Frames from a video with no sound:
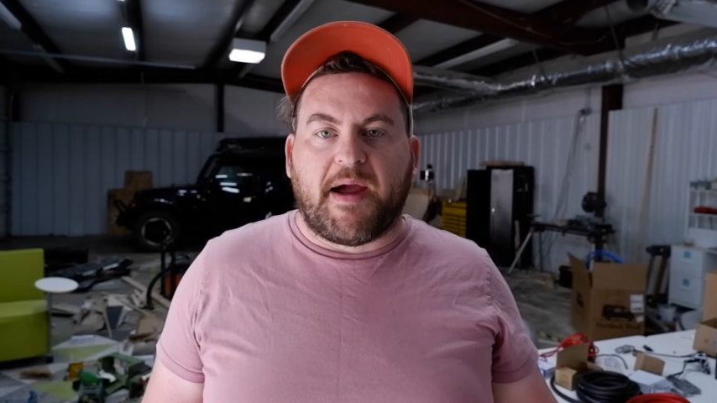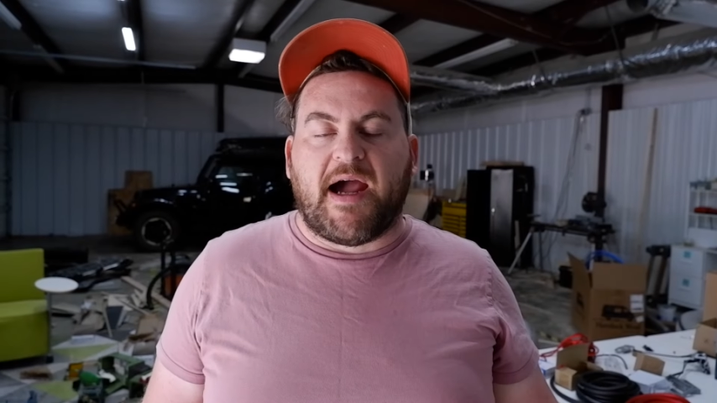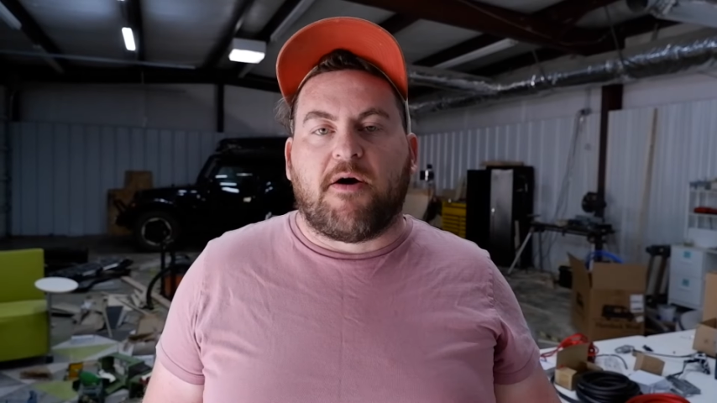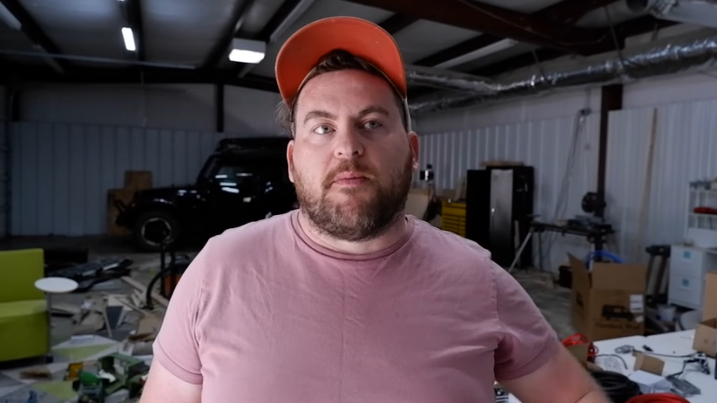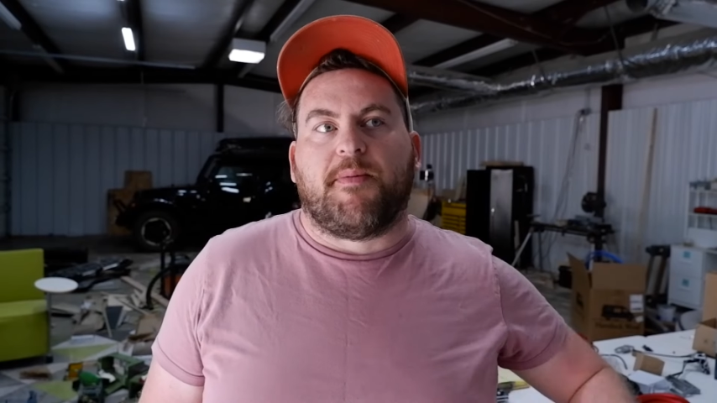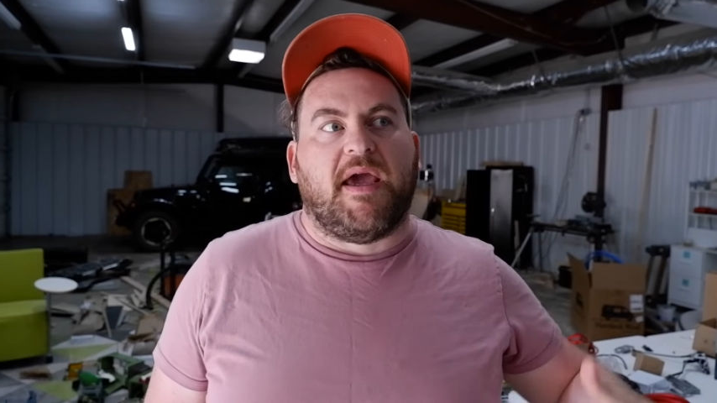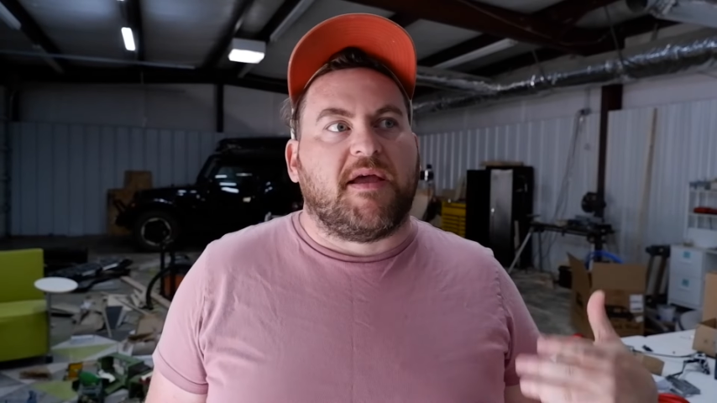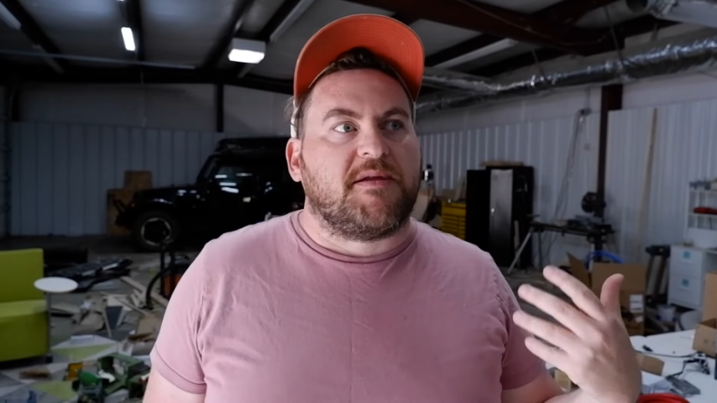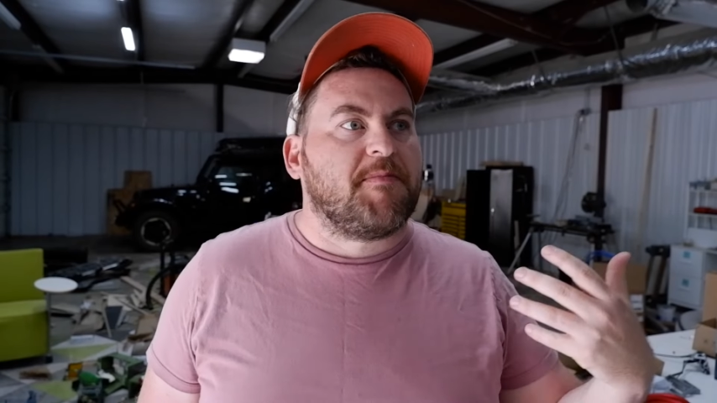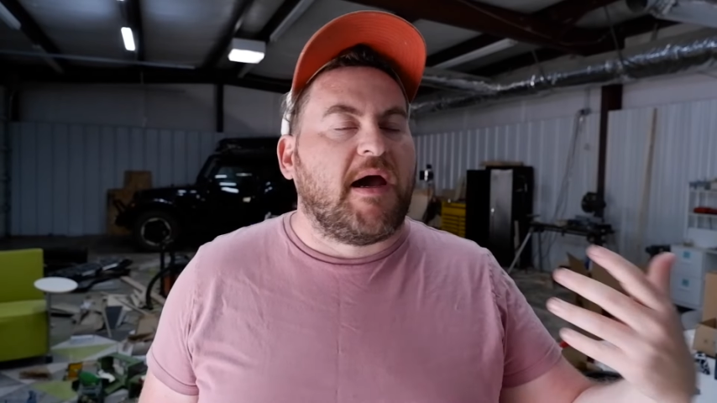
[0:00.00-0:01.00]
power
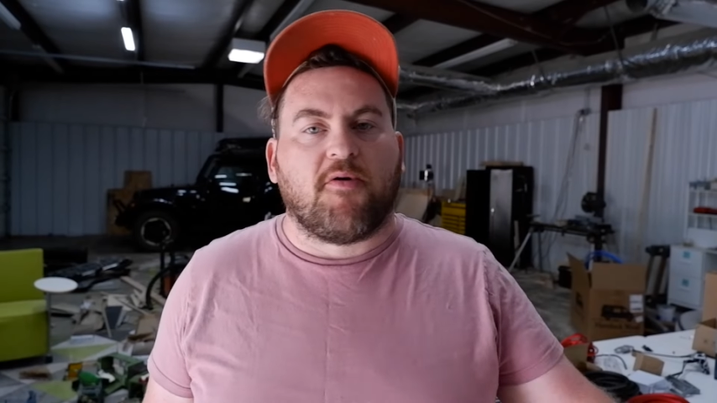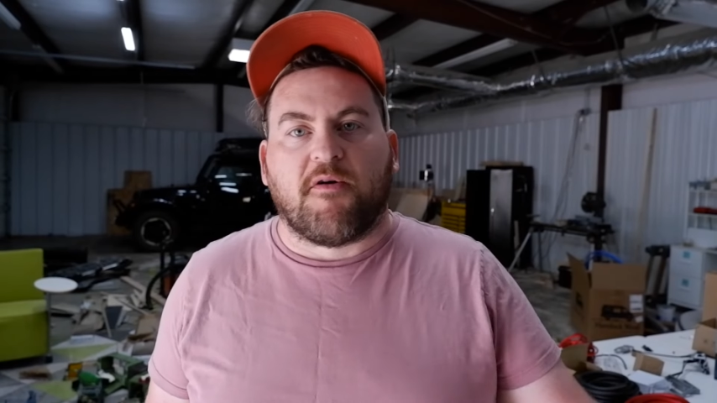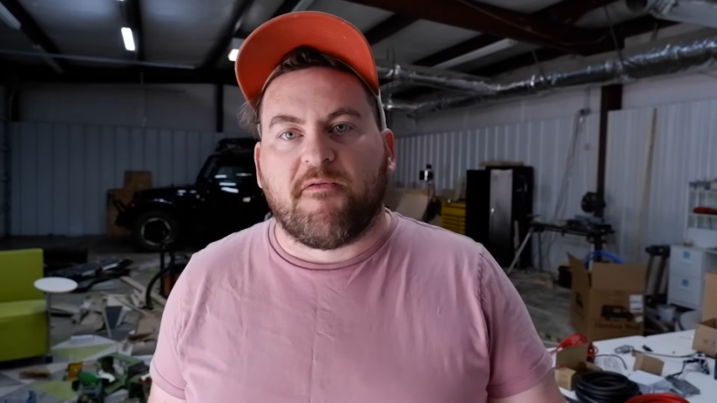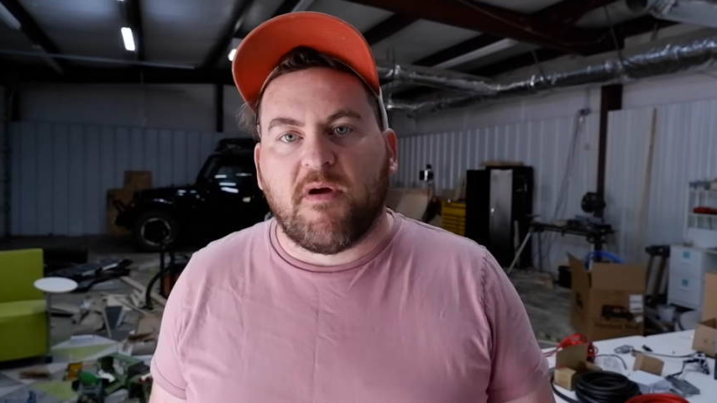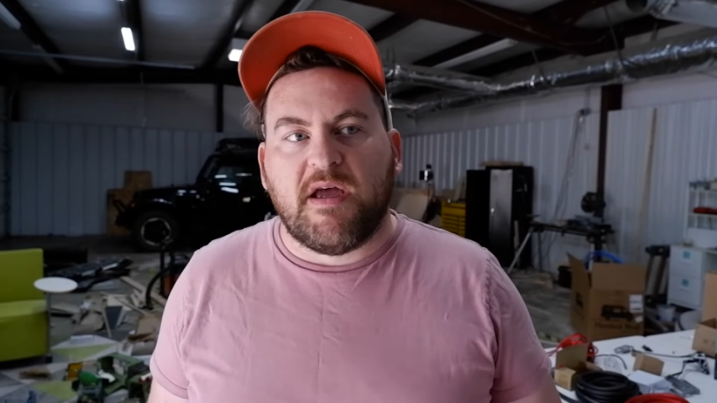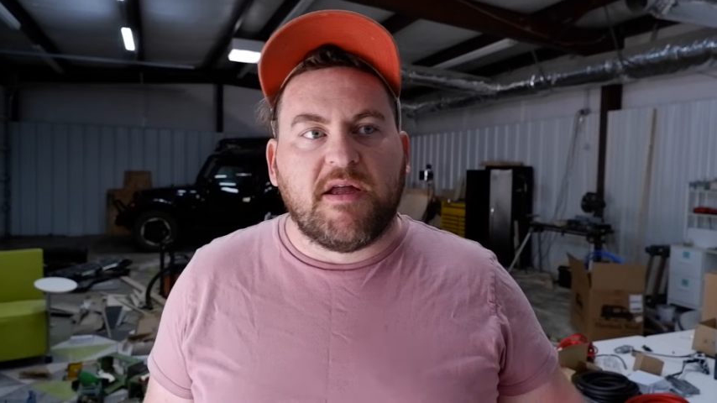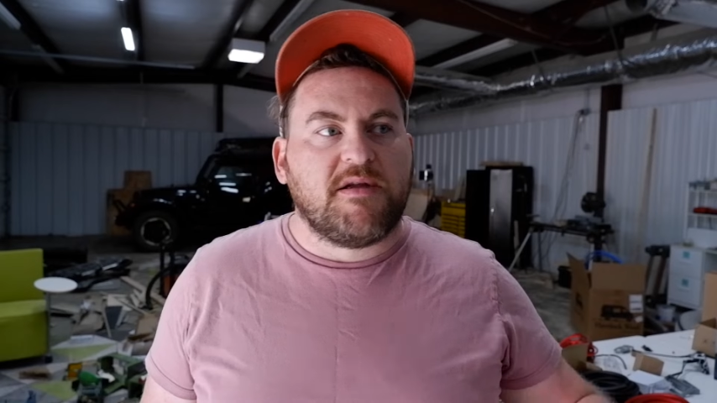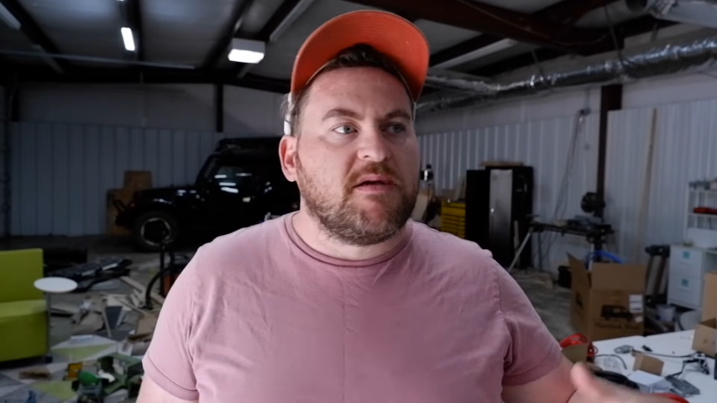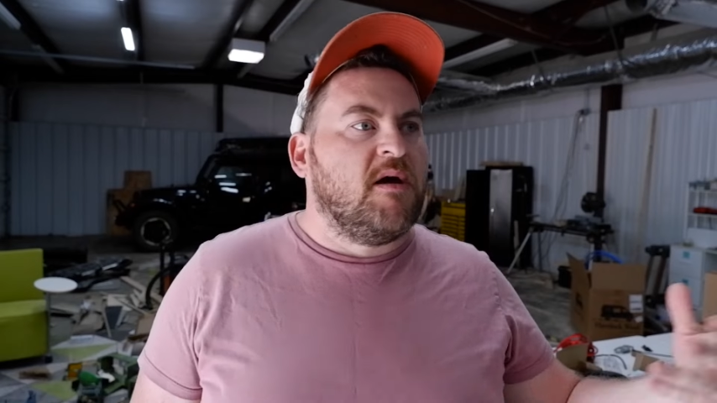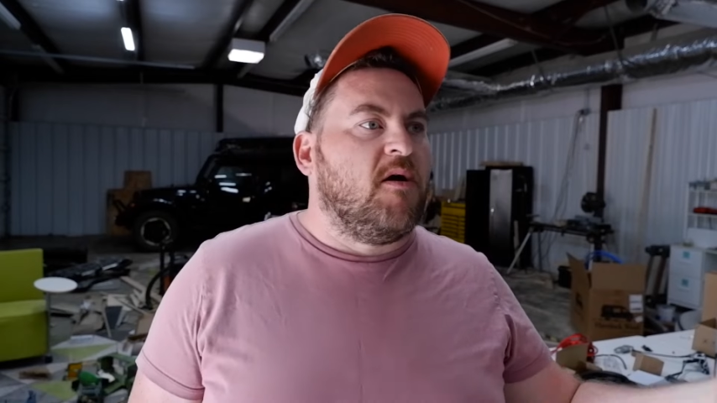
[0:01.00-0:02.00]
bank to power a
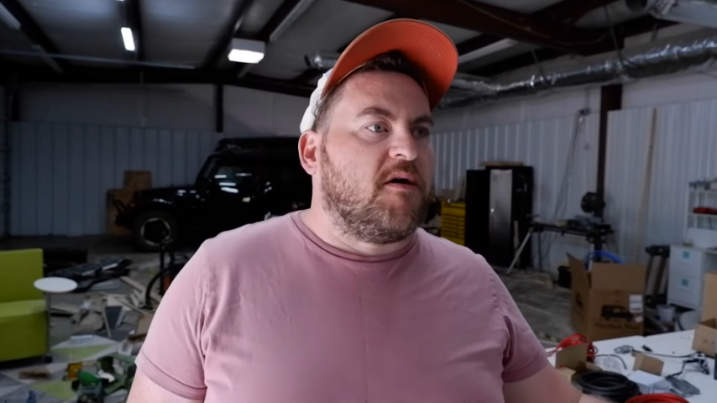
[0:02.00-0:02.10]
fridge,